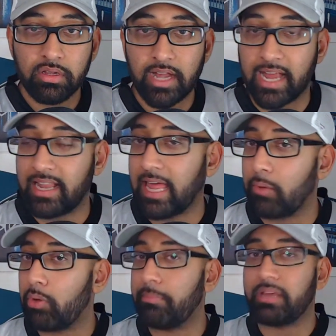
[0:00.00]
Kind of like
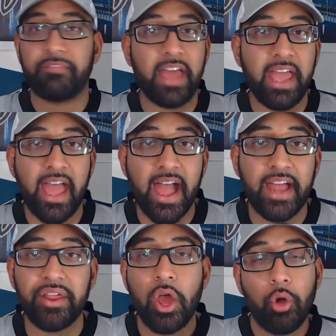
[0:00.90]
what McVay
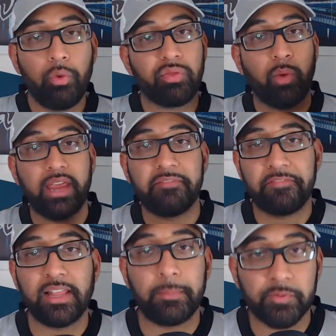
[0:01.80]
had with Wade
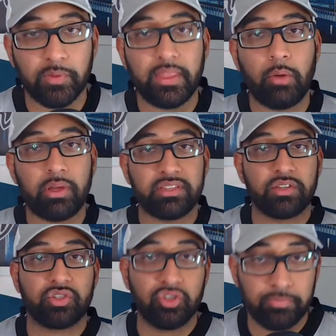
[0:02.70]
Phillips when they went to
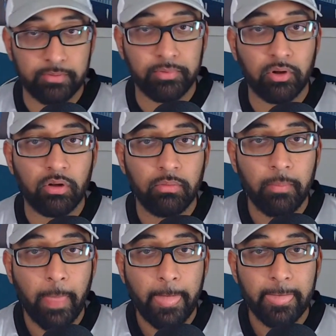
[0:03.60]
the Super Bowl.
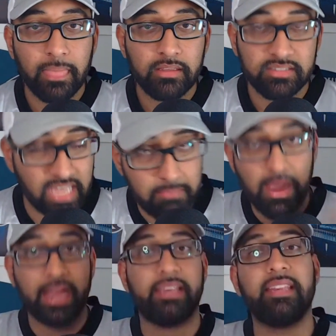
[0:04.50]
Same
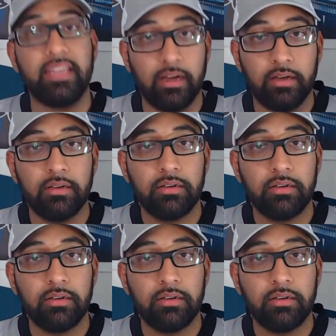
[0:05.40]
idea.